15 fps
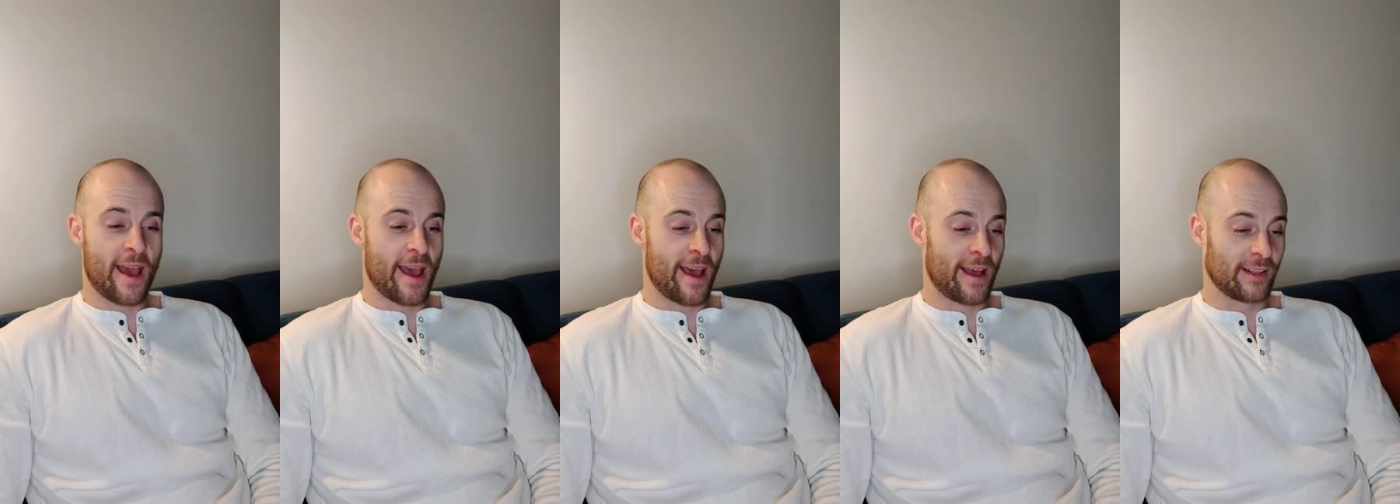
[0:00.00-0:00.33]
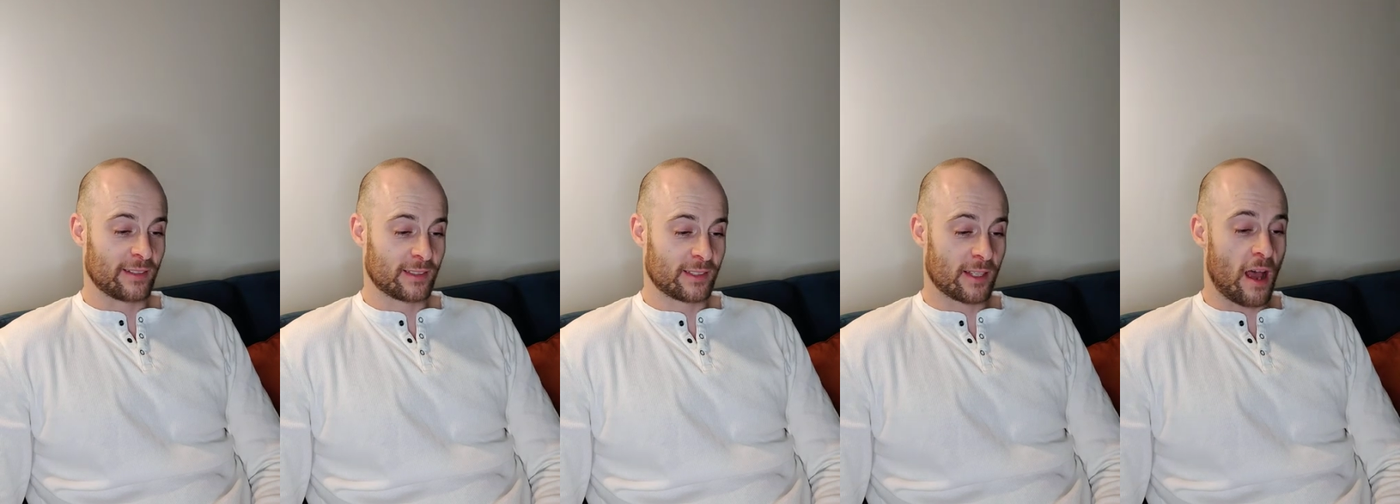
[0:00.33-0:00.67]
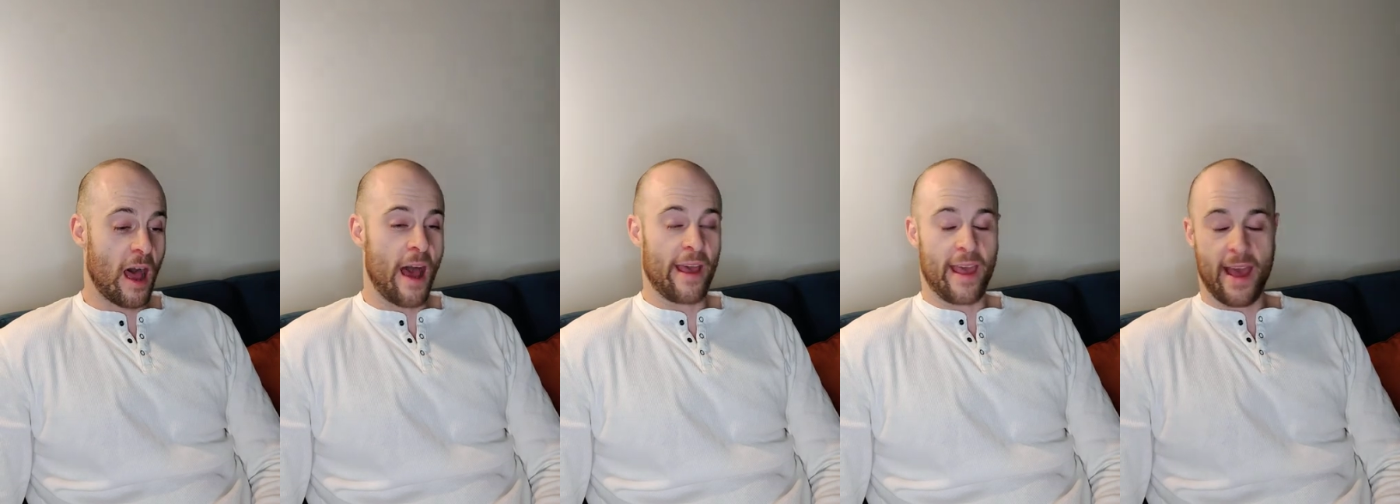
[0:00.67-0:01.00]
And
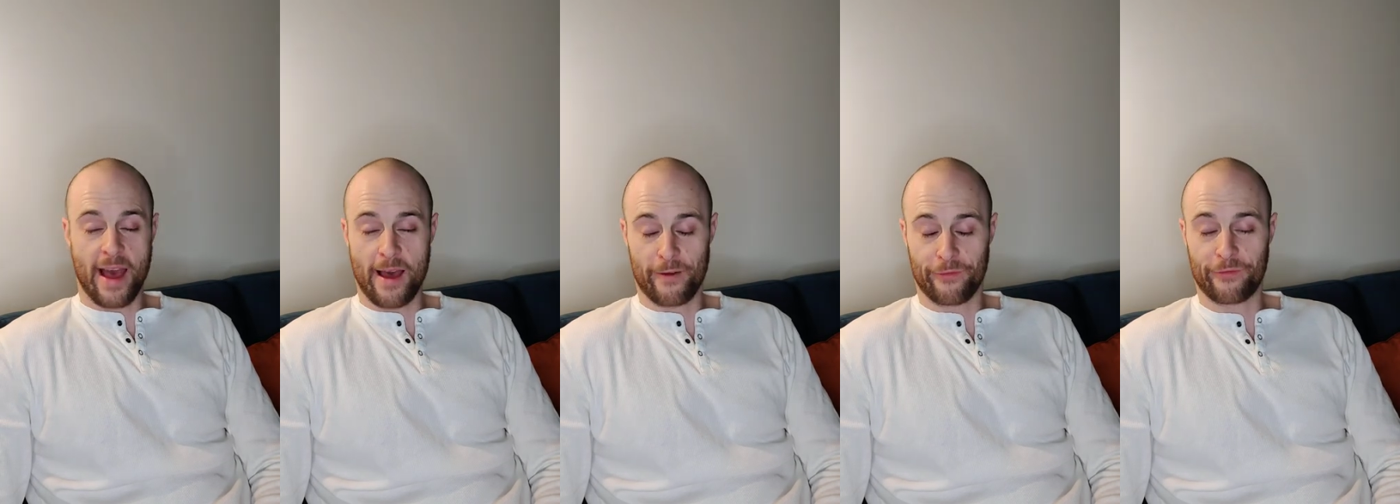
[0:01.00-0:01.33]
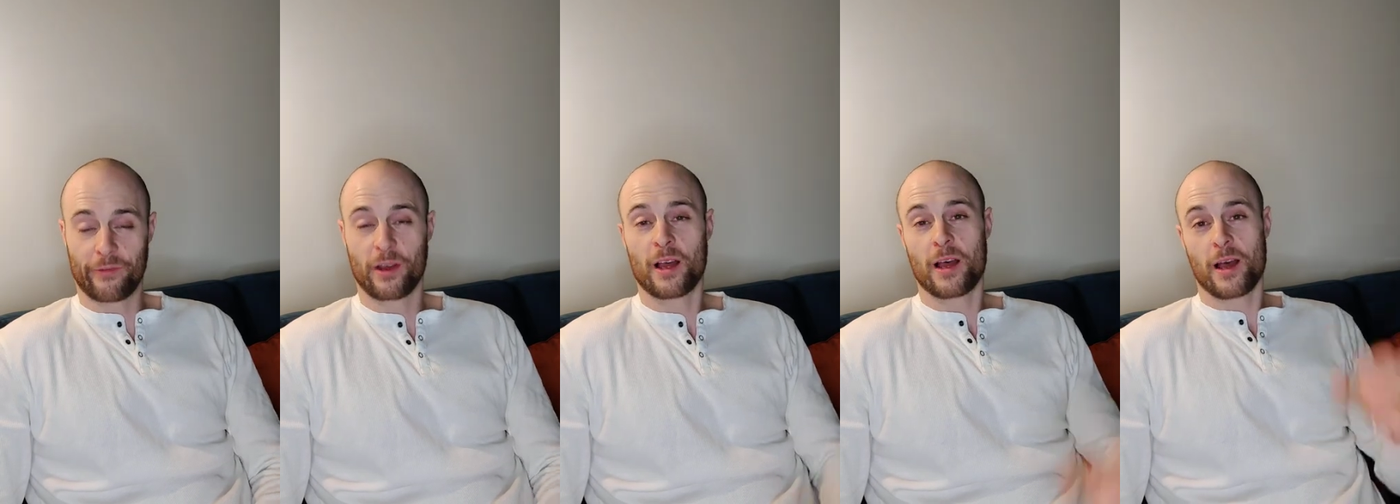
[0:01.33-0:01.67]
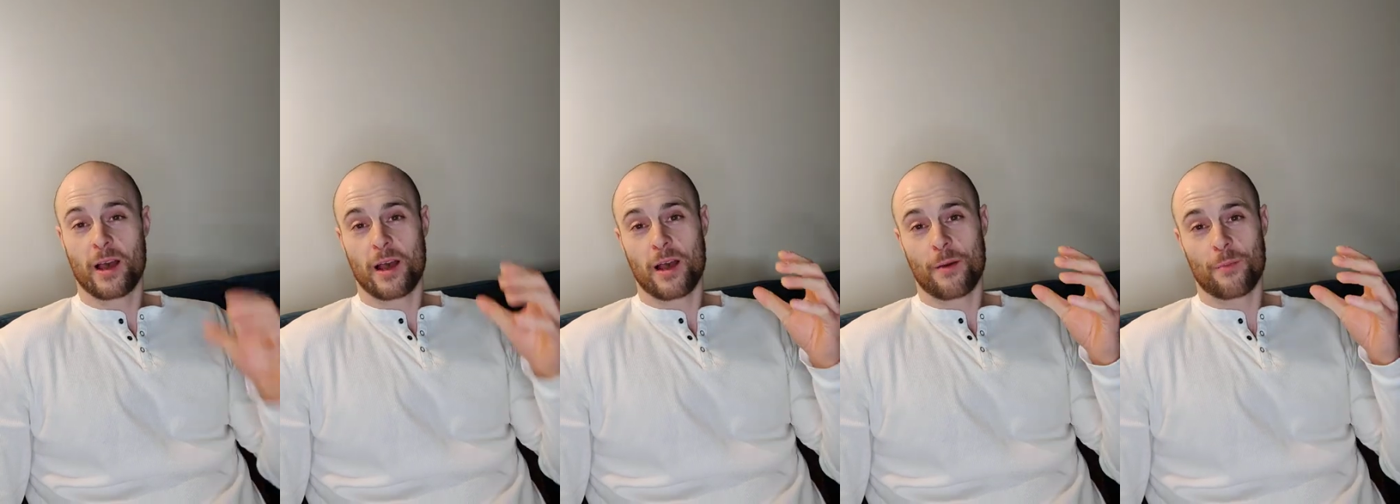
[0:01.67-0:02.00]
I have,
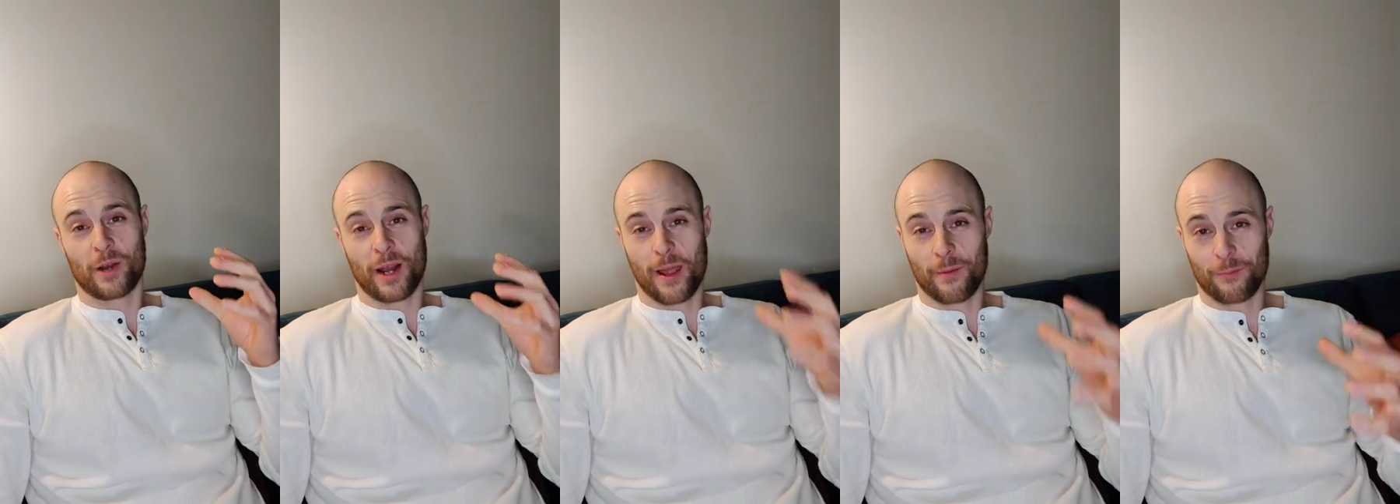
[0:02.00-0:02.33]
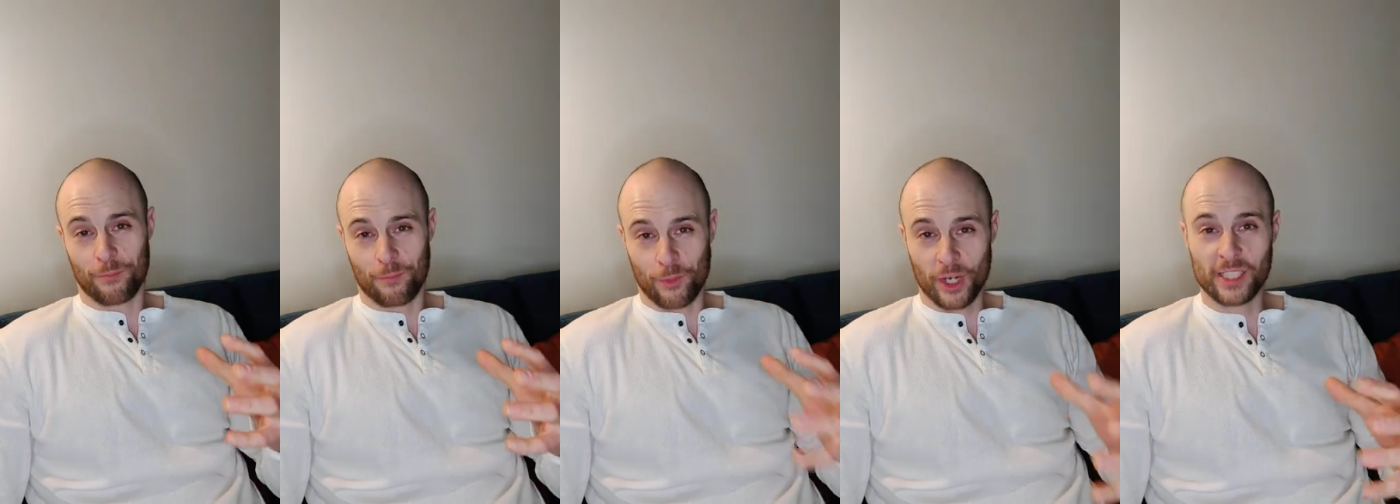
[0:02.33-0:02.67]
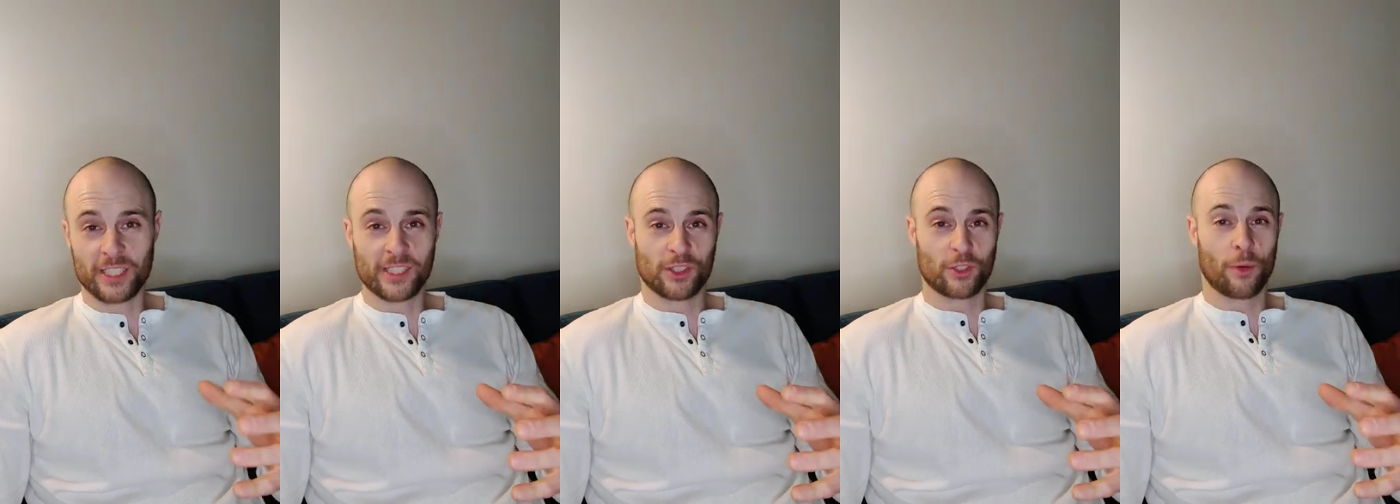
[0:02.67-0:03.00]
but I'm
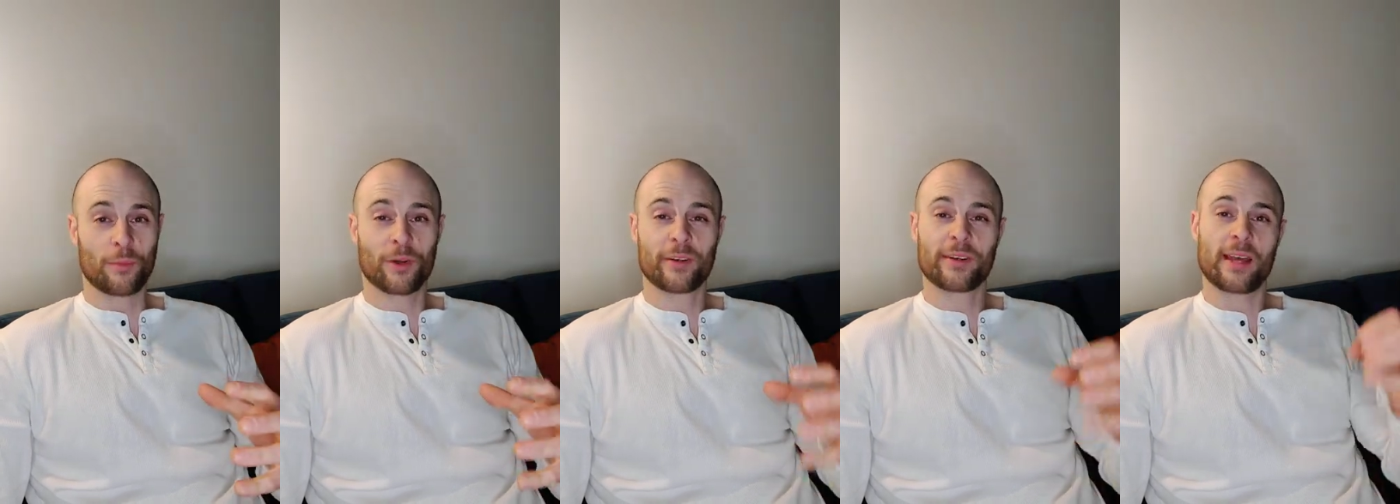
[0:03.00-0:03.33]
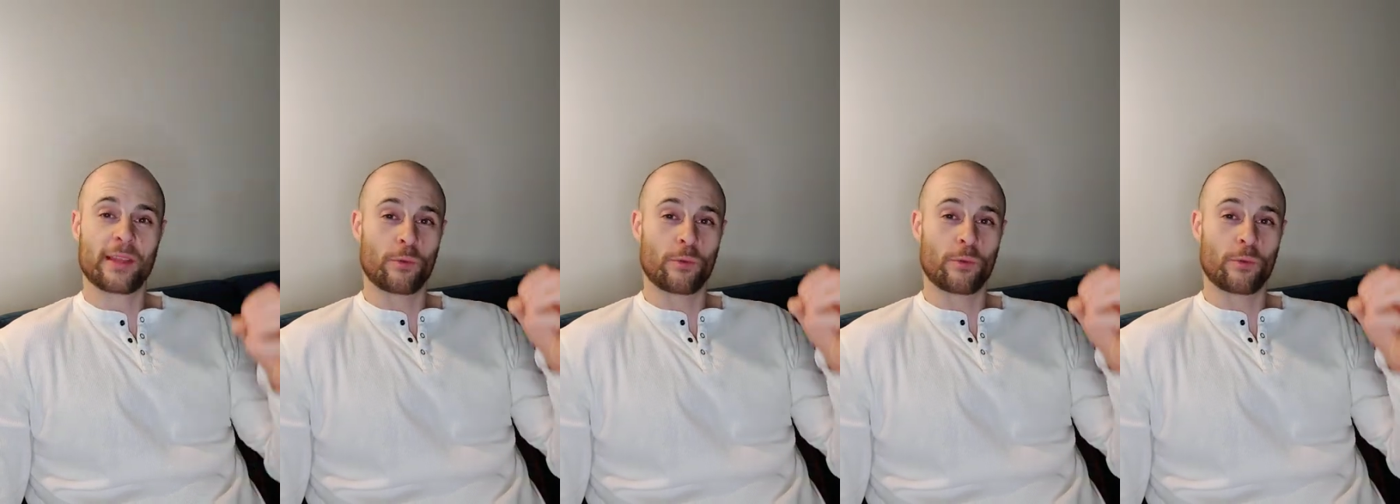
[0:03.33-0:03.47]
pretty stubborn,